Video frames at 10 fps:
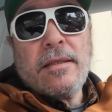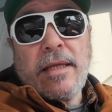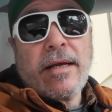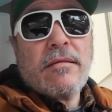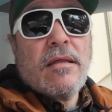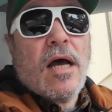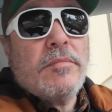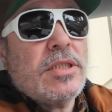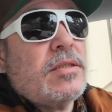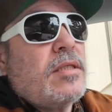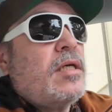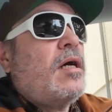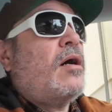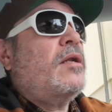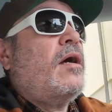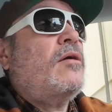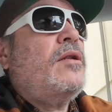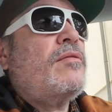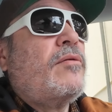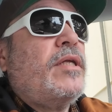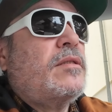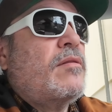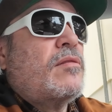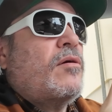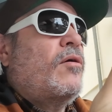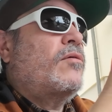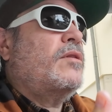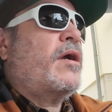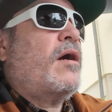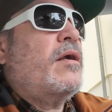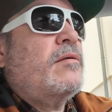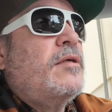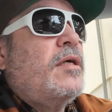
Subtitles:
detects the object on the street, and so the car